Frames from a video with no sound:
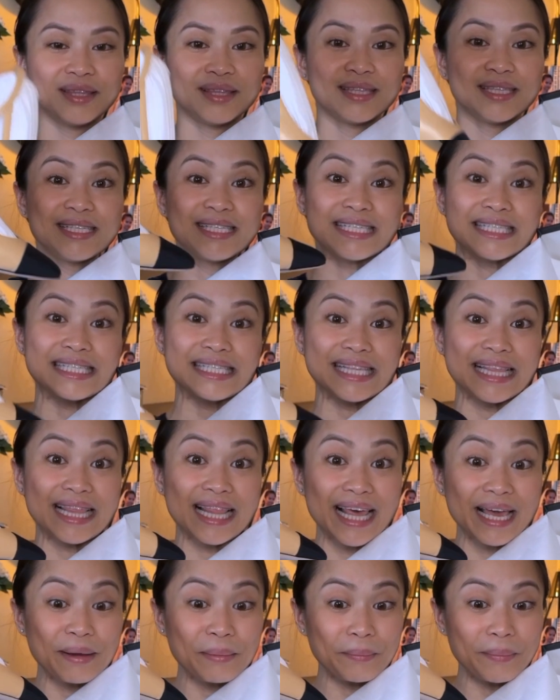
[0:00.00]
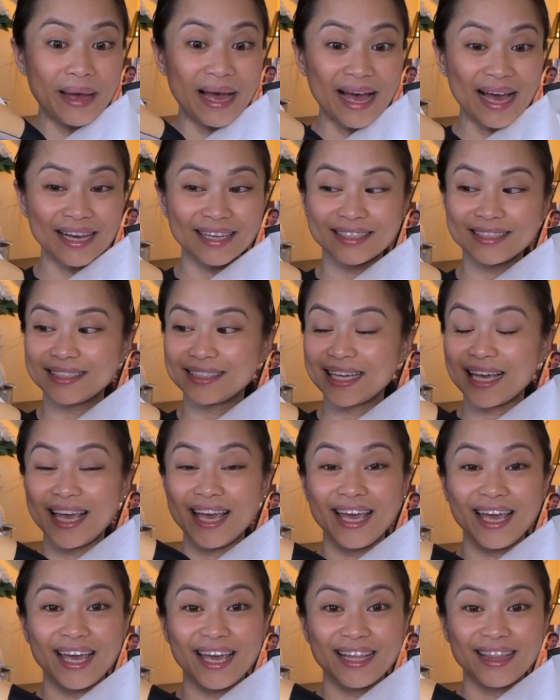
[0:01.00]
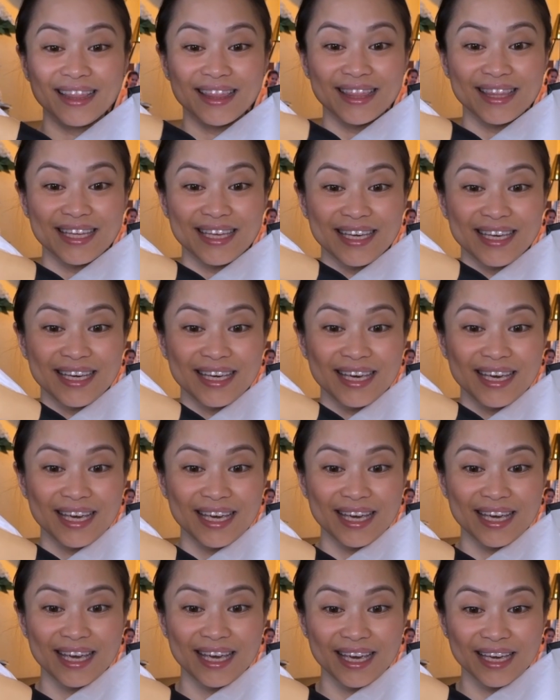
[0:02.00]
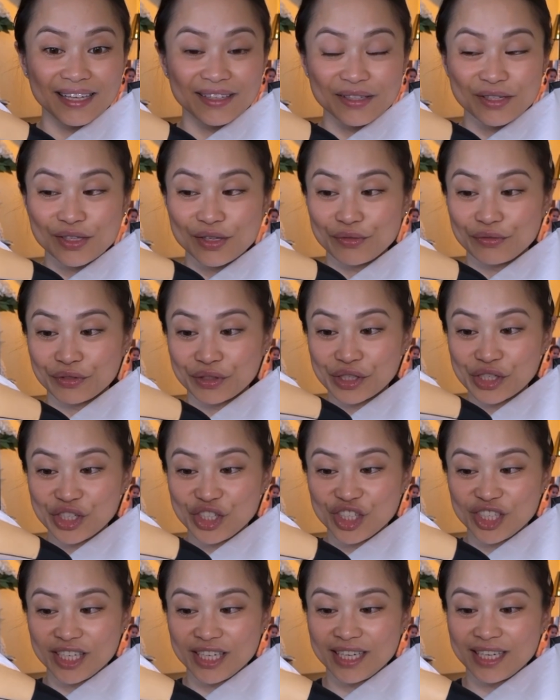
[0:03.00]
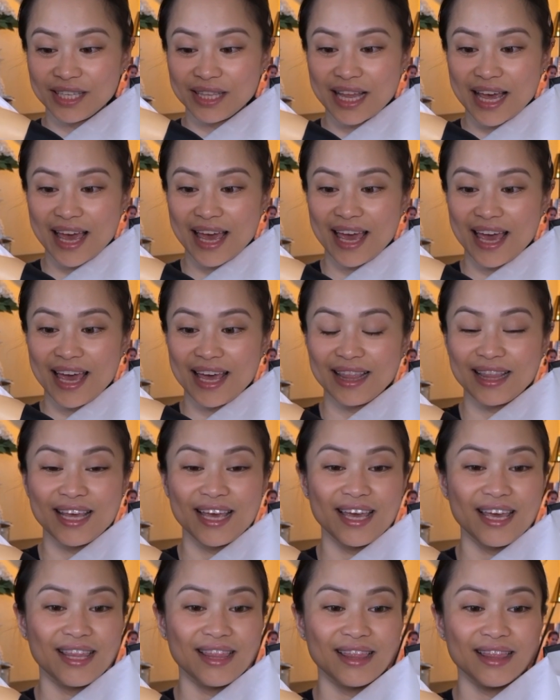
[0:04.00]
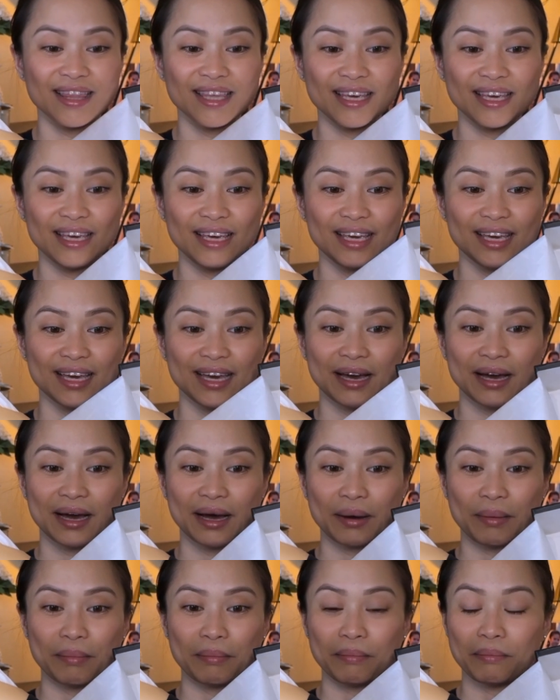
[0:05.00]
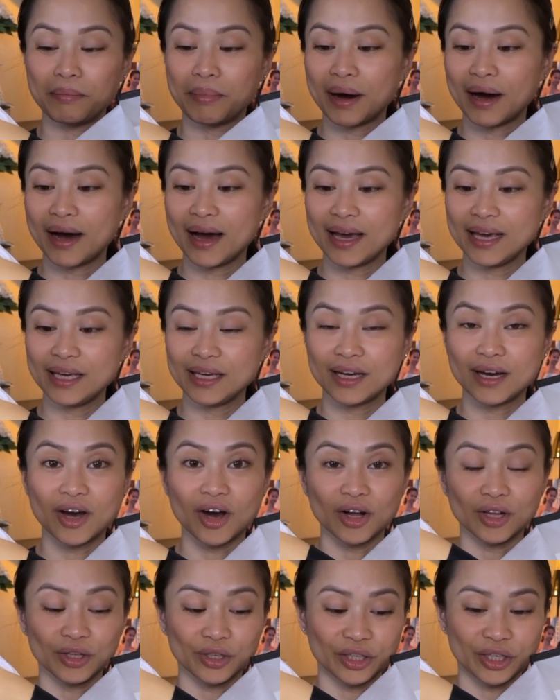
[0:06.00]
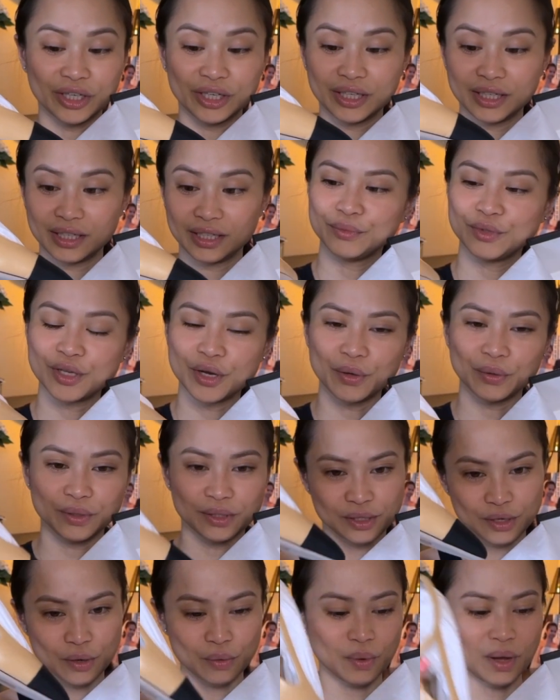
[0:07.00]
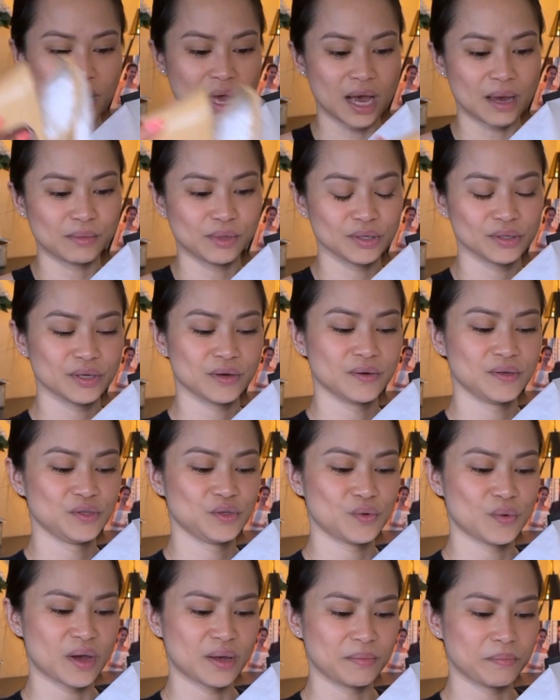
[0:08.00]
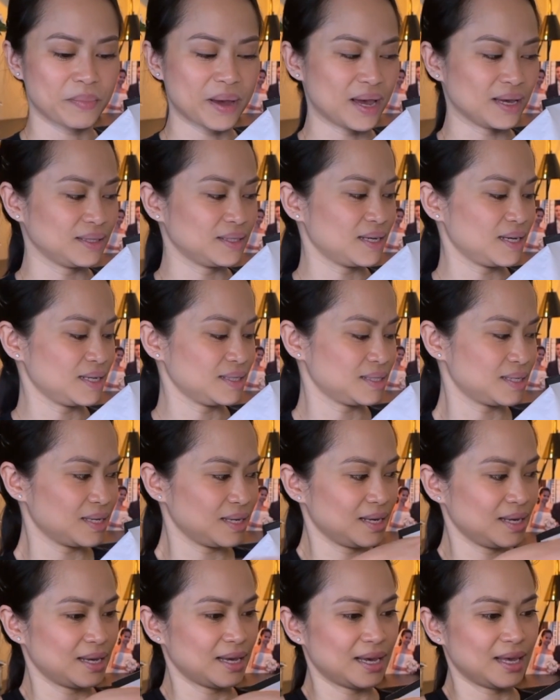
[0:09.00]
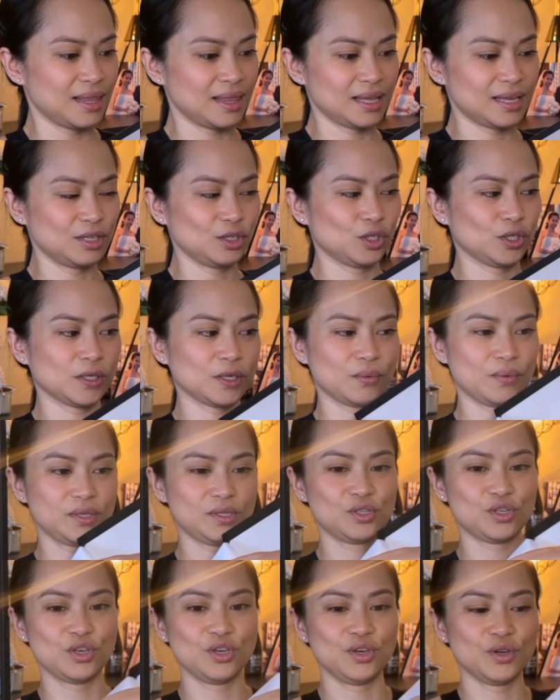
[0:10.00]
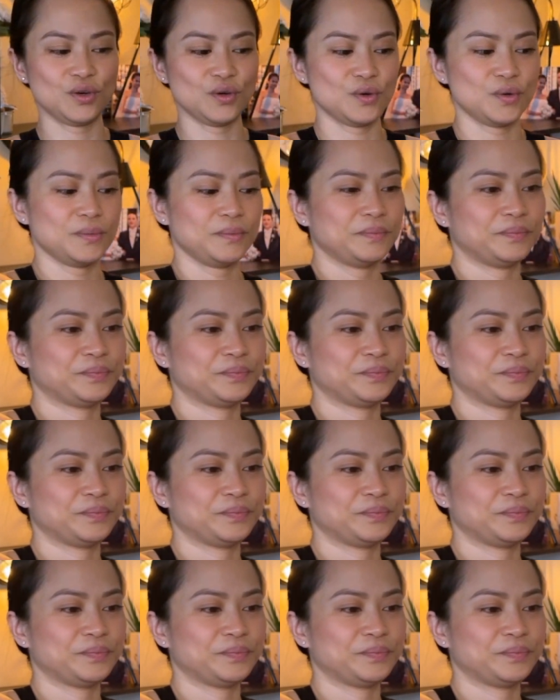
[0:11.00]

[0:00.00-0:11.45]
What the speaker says: Slingbacks in the heels version and in the bi-color tone. So I'm just going to unpack it and then show it to you.